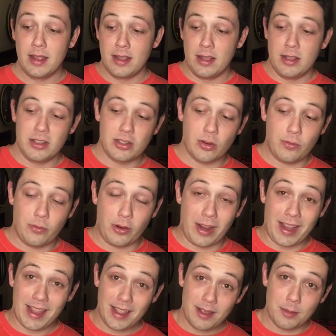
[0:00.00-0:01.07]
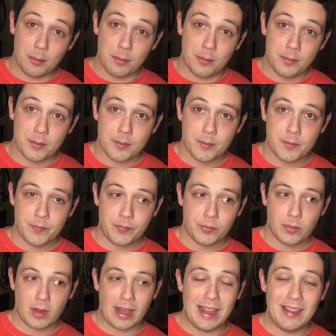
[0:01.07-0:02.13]
So for him,
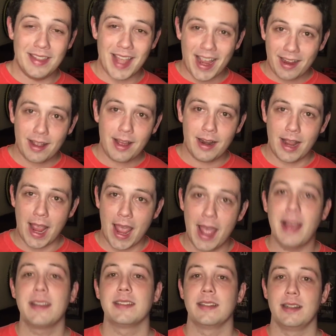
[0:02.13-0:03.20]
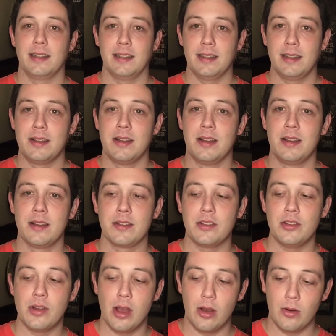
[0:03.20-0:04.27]
in that kind of accident, you
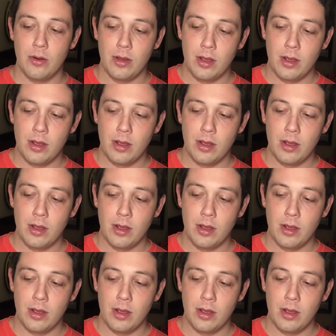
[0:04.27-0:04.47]
know,